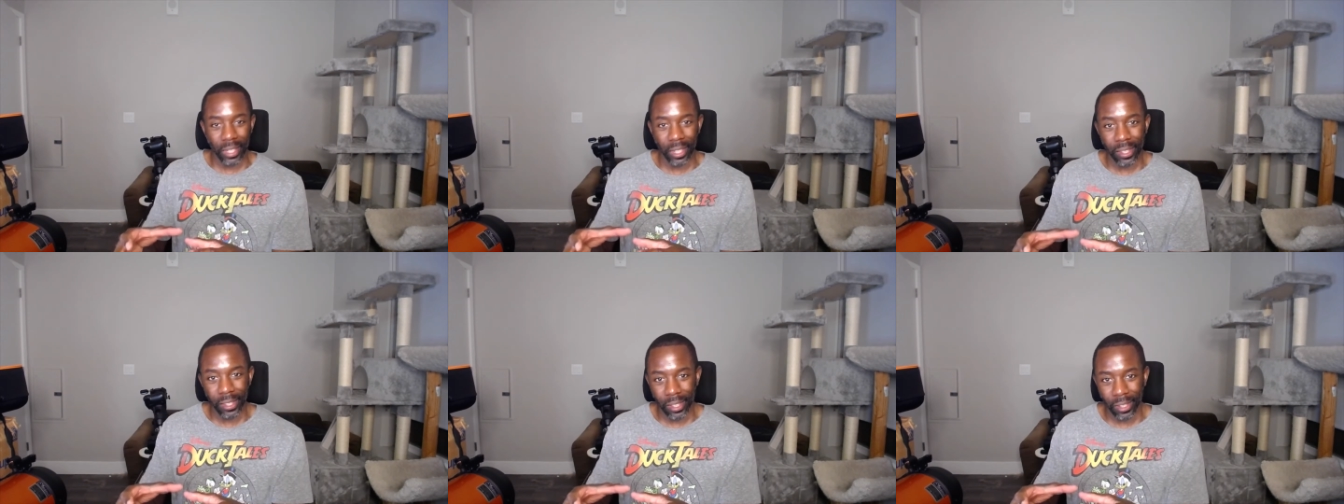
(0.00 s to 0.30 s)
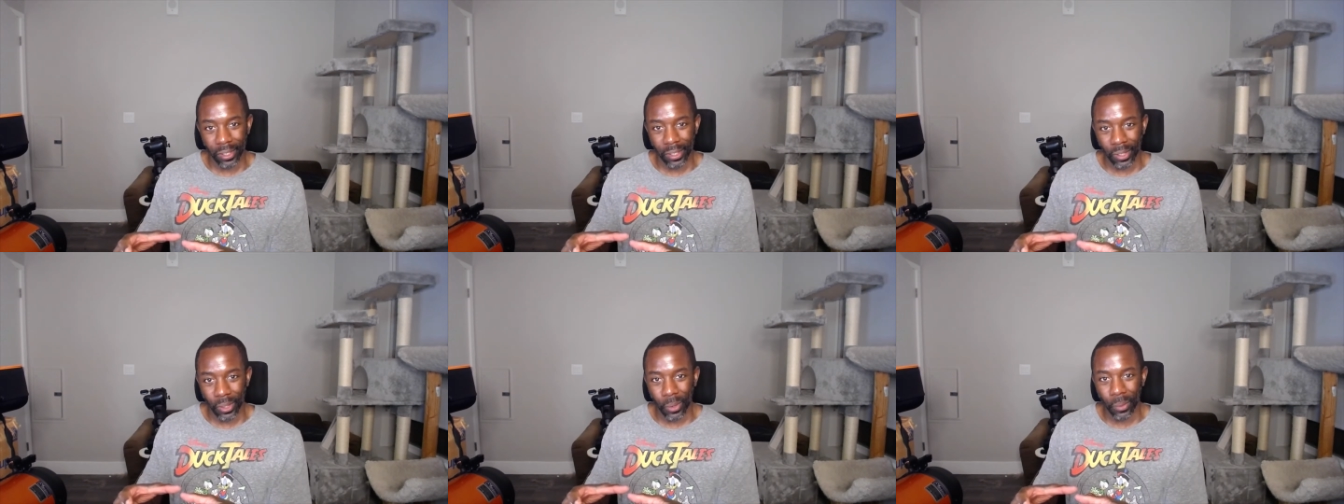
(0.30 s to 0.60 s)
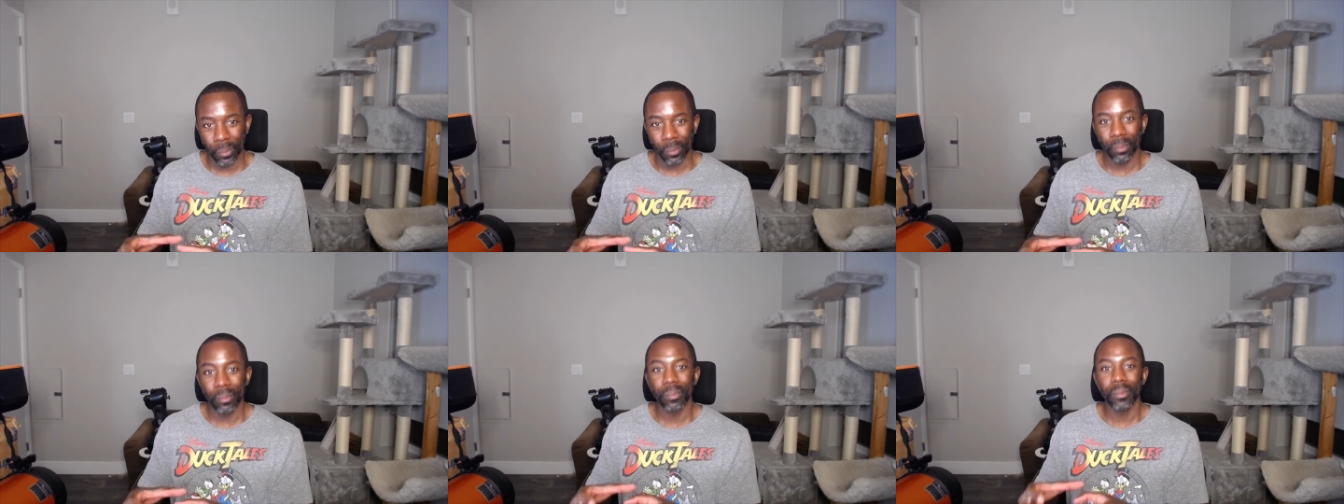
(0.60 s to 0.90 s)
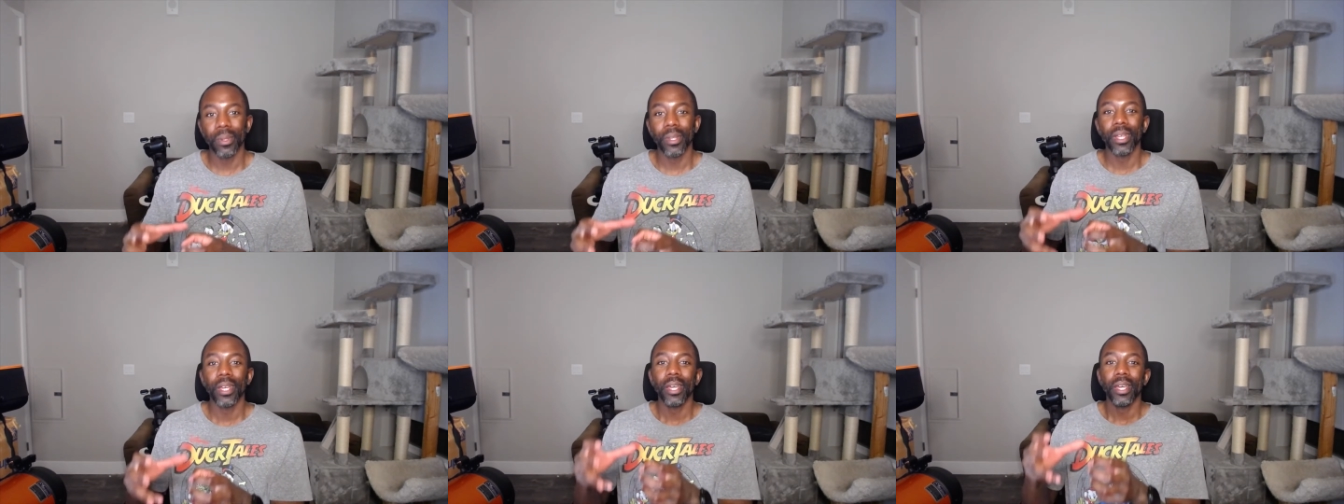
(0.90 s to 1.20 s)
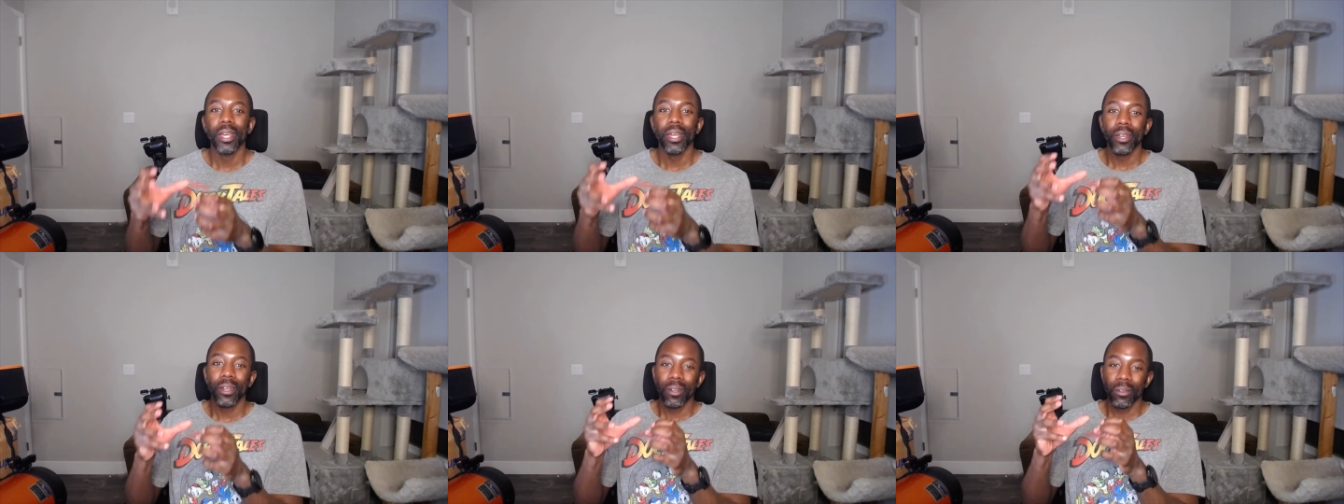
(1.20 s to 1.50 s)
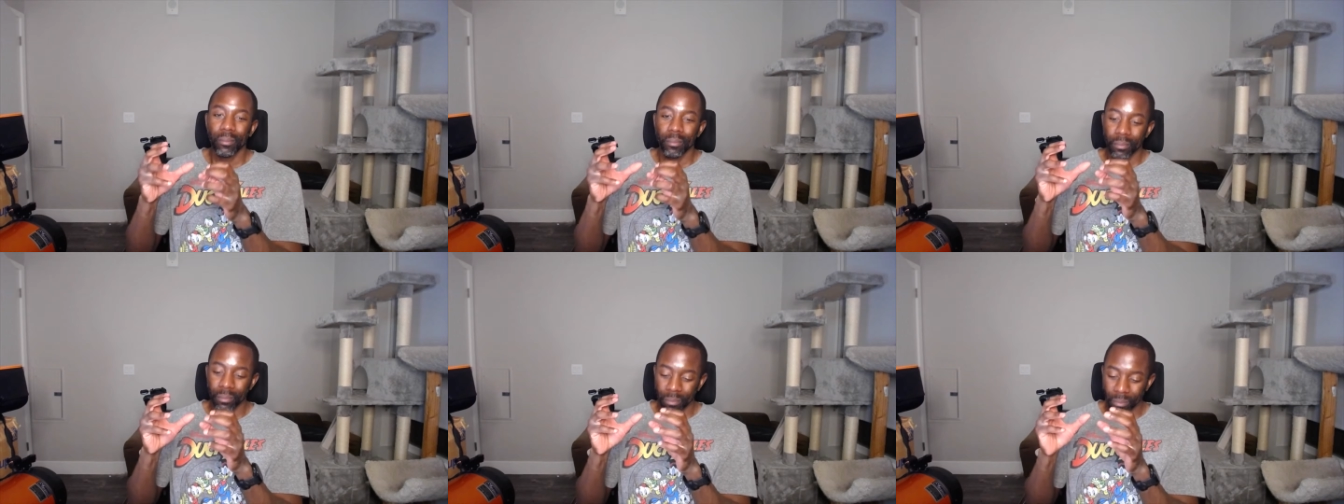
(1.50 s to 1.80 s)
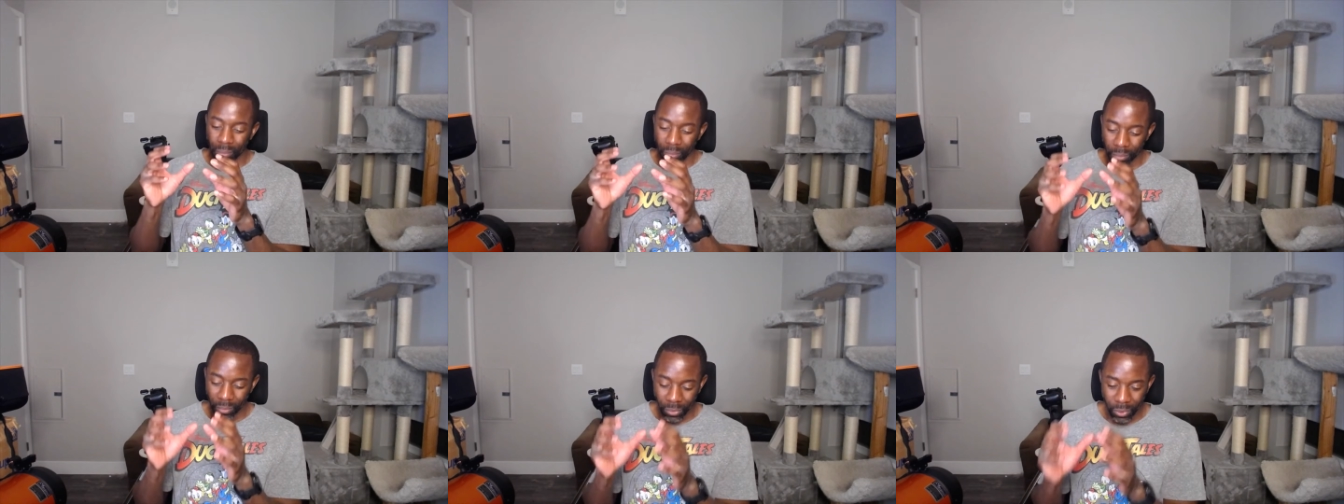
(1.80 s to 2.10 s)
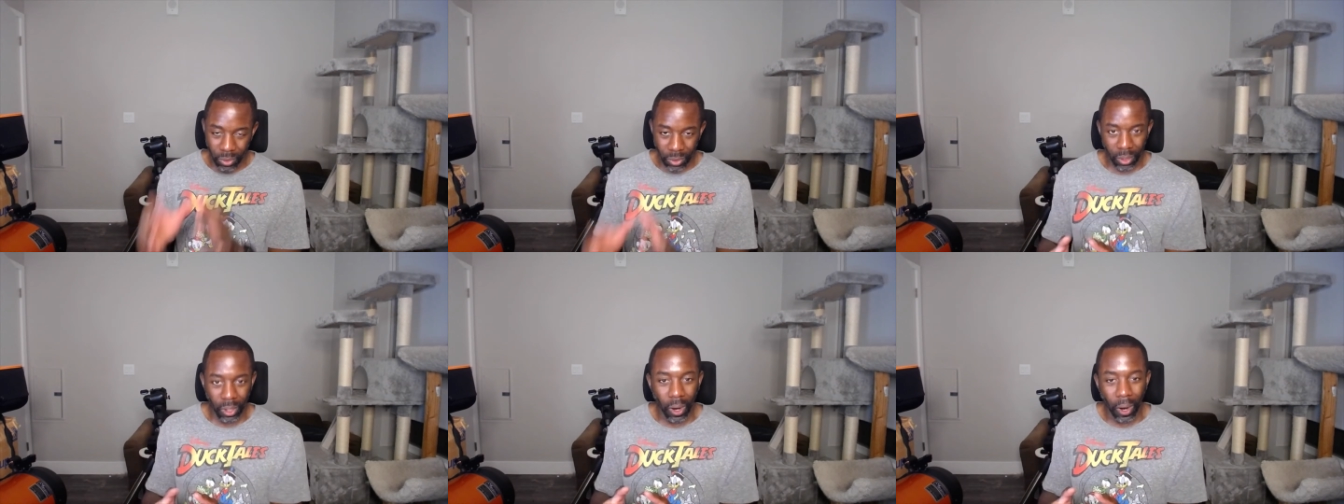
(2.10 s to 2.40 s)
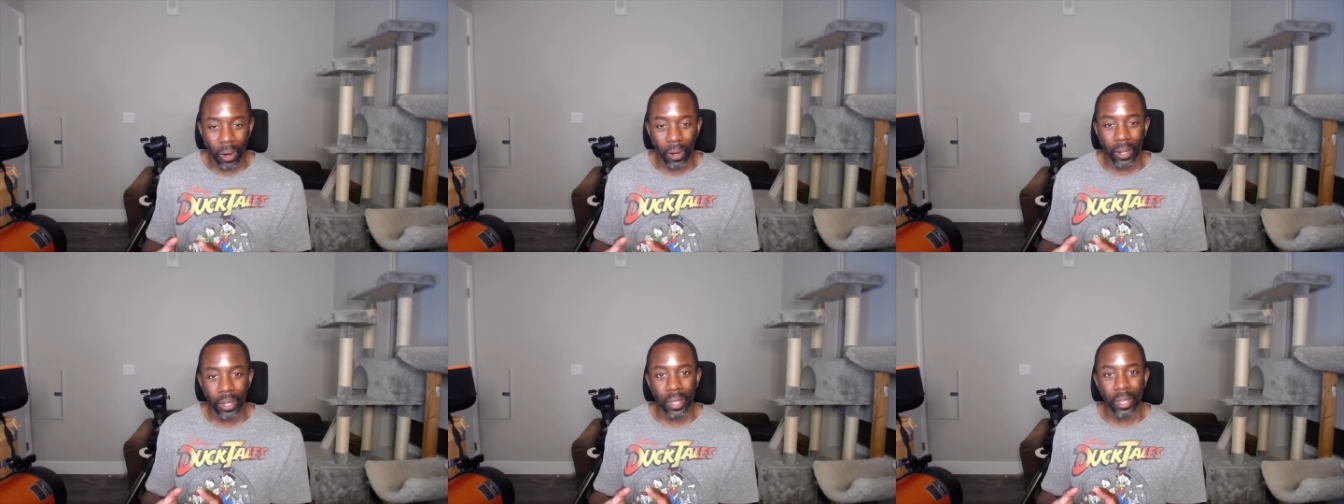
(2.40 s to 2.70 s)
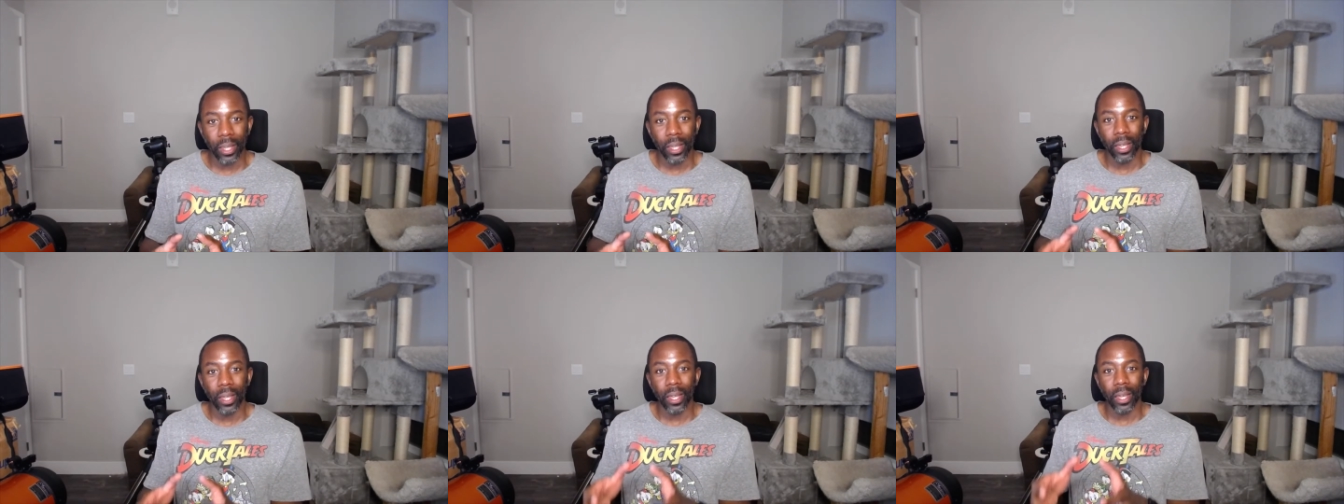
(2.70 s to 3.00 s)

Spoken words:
telescope, target,